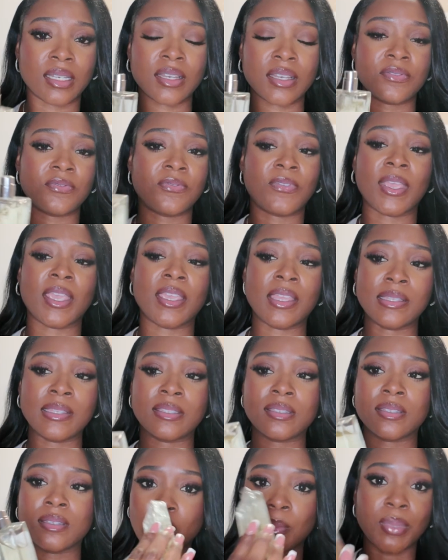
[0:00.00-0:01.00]
It
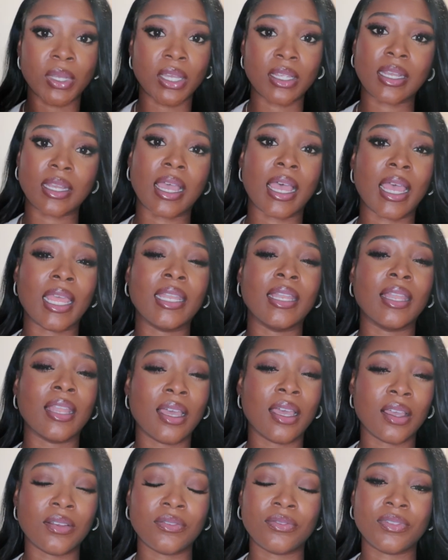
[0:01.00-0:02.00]
fades, but I
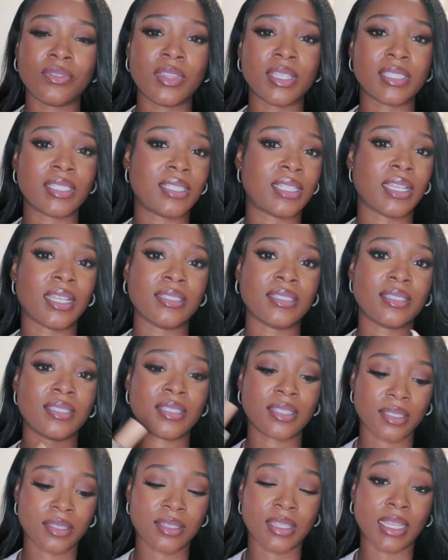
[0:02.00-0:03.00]
love the scent
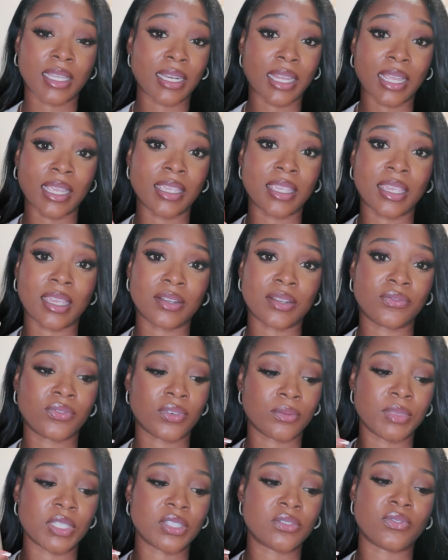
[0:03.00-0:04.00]
that I get
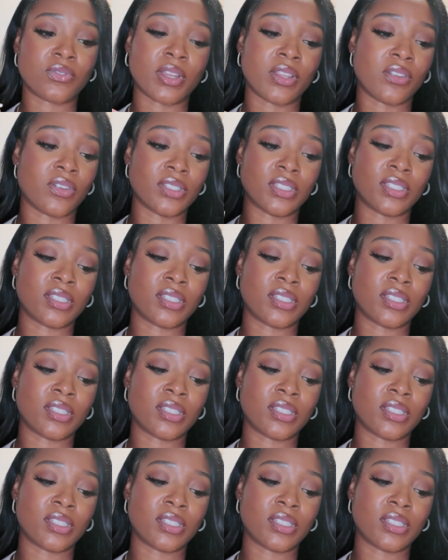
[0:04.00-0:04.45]
from this fragrance.